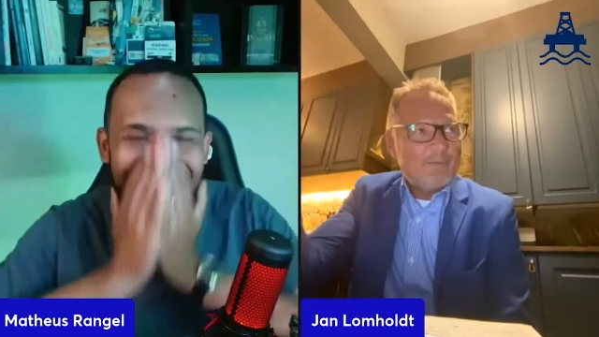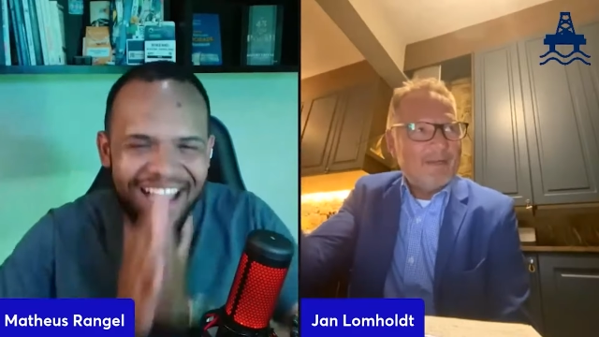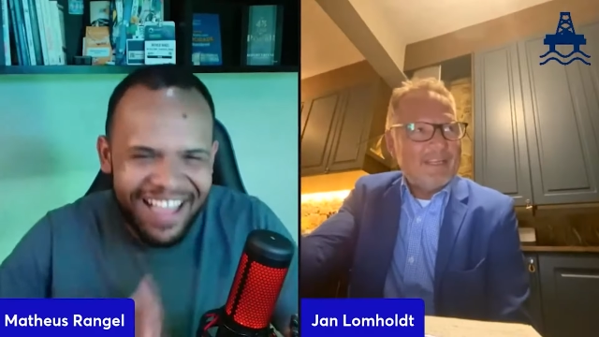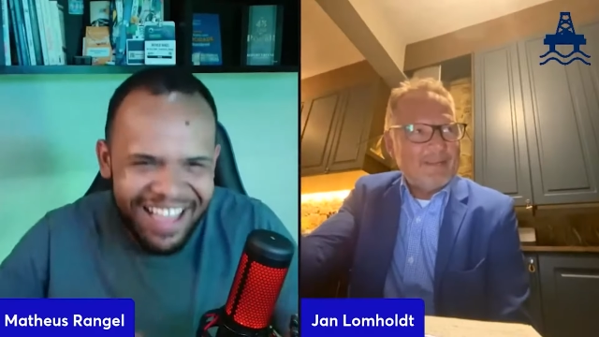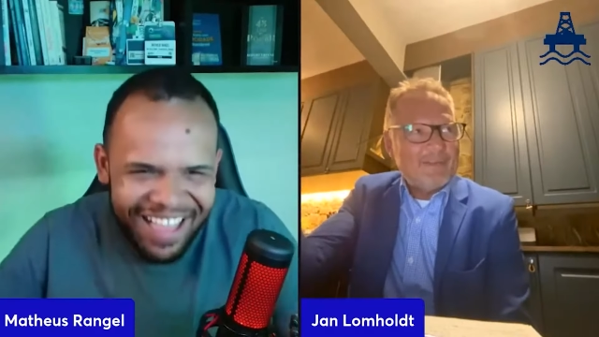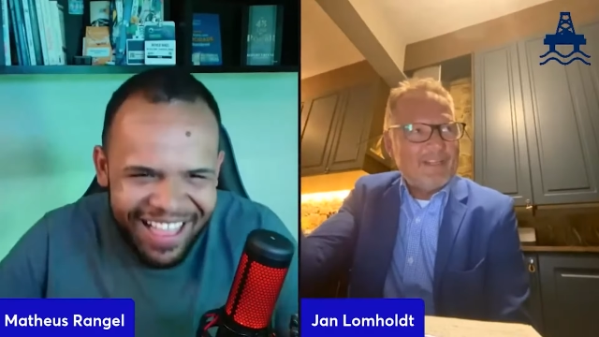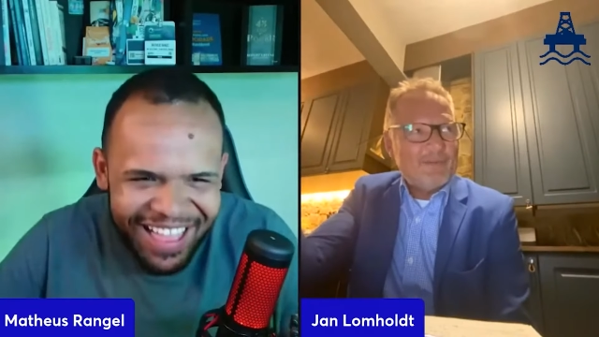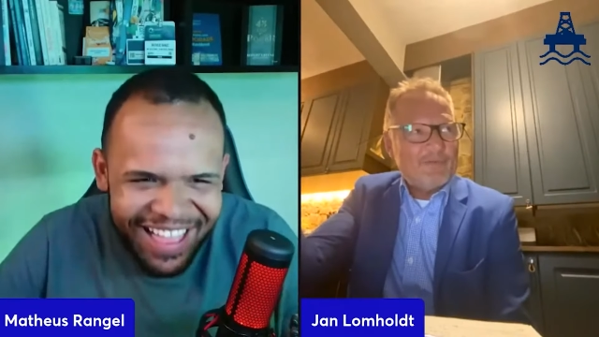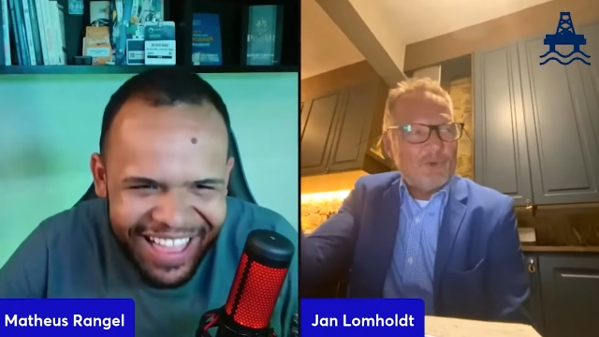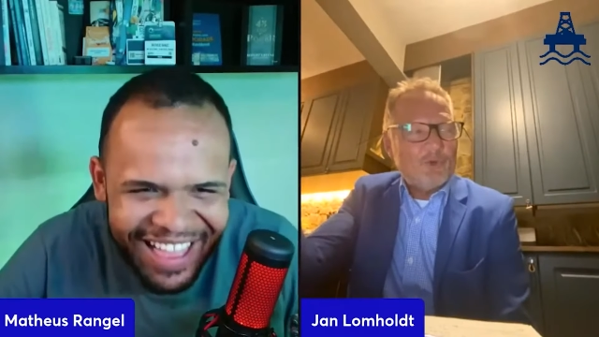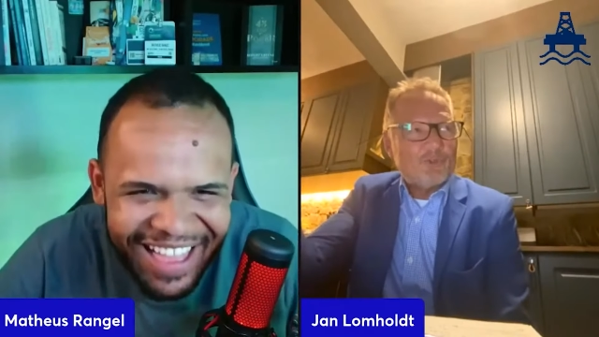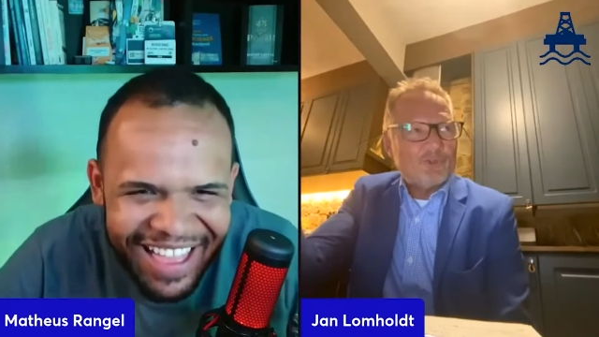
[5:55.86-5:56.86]
Speaker 1: believe in the
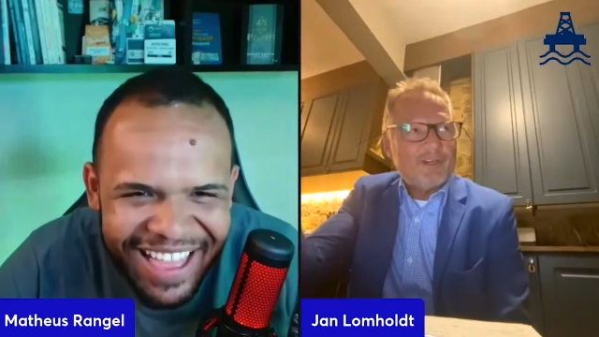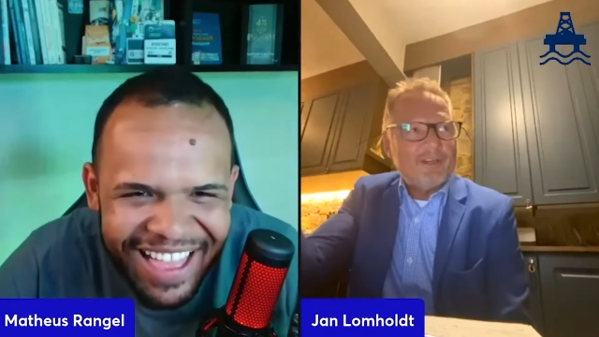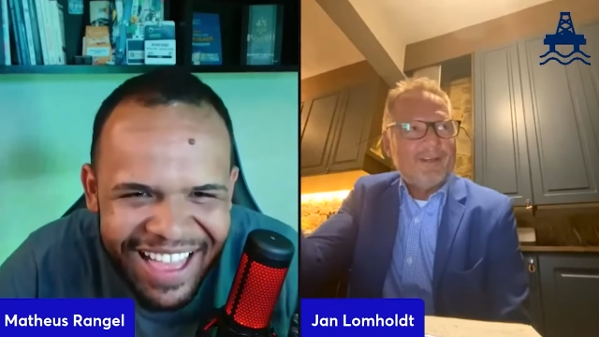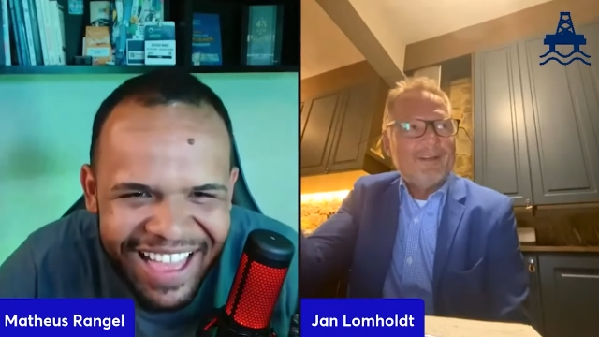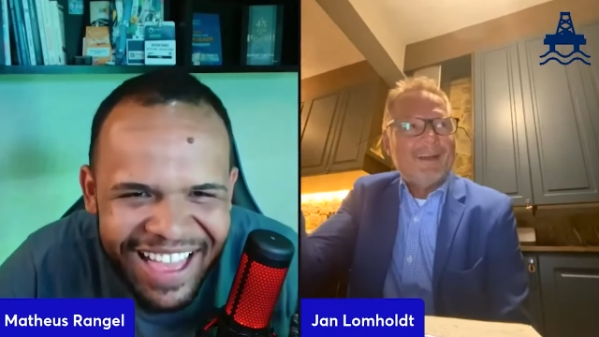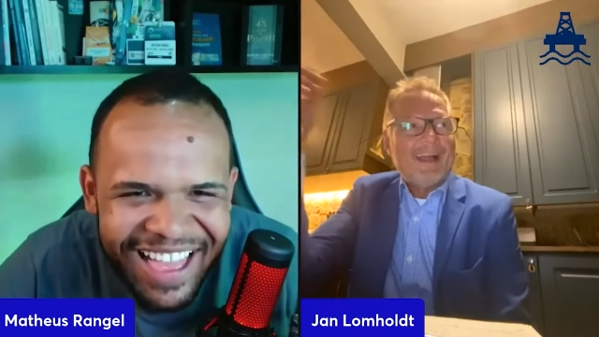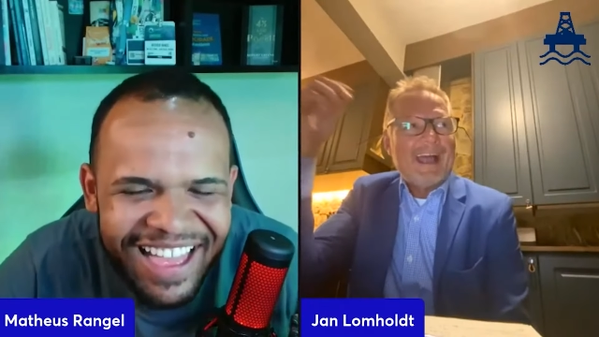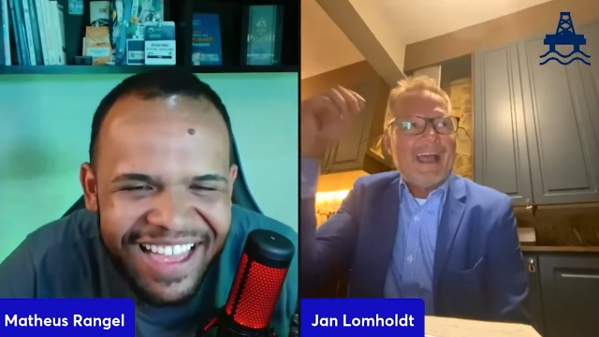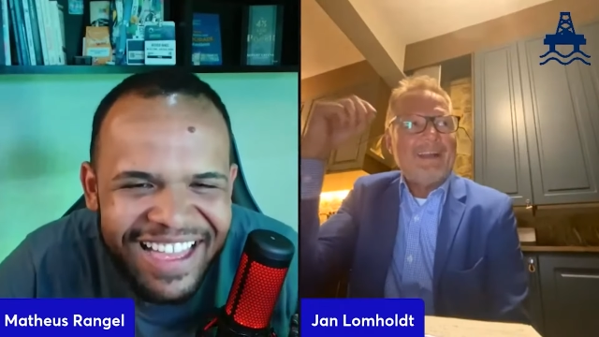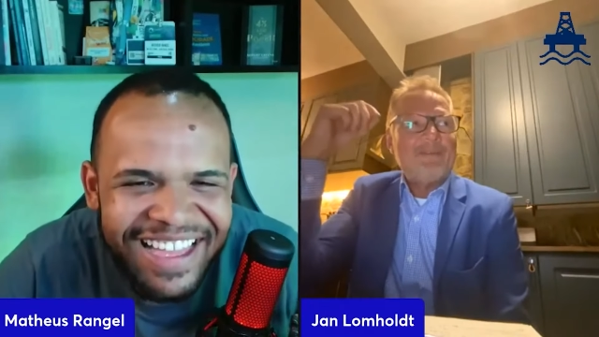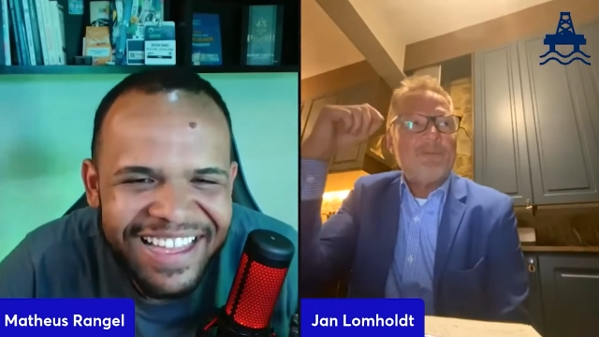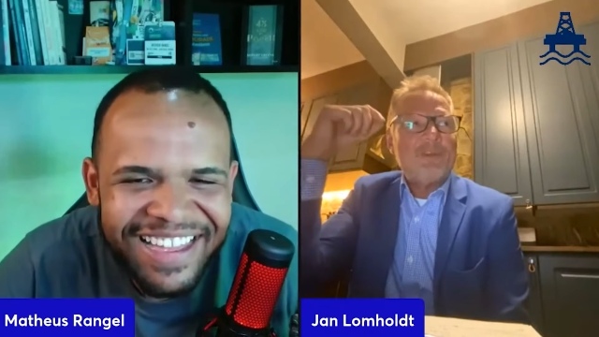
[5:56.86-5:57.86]
future,
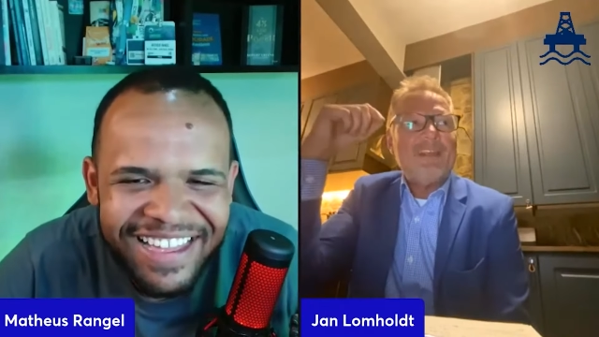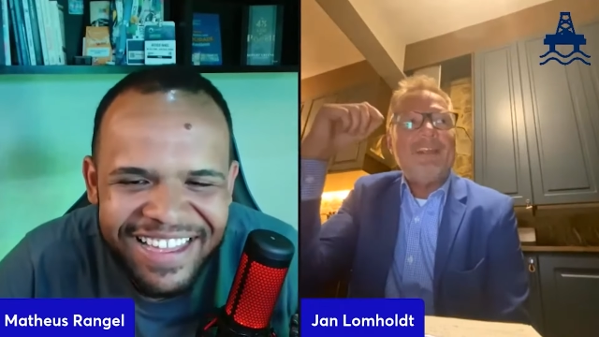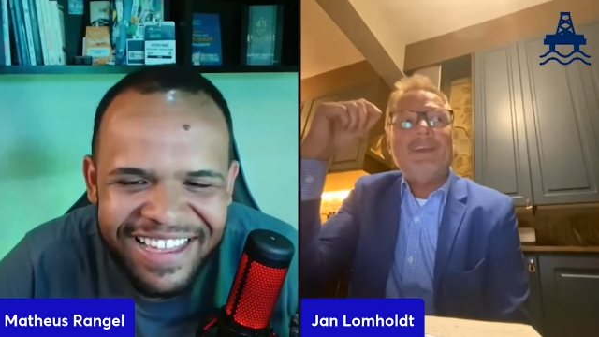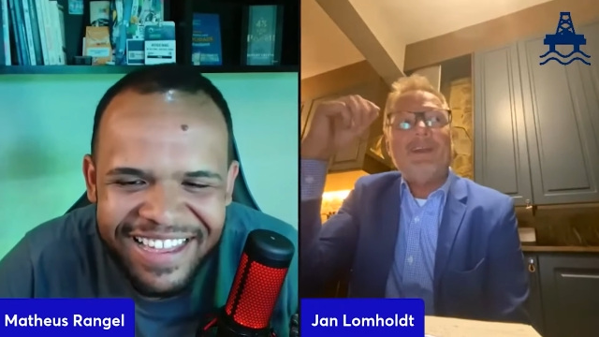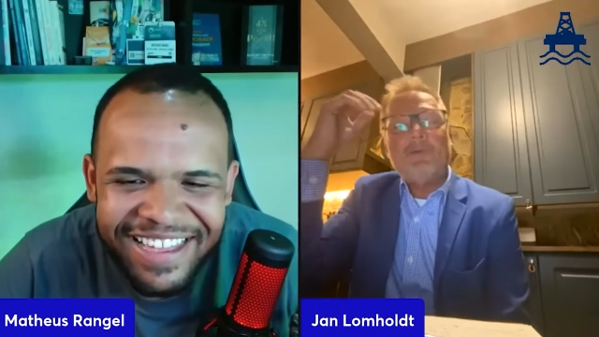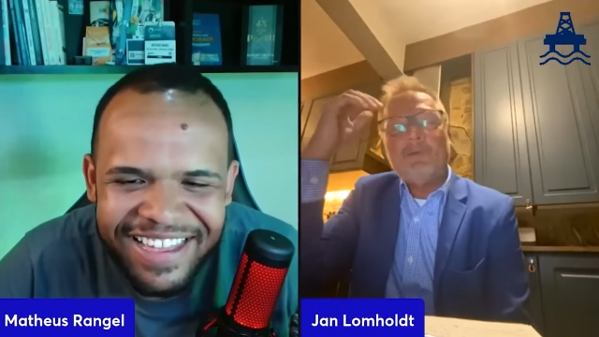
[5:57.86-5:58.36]
and we uh,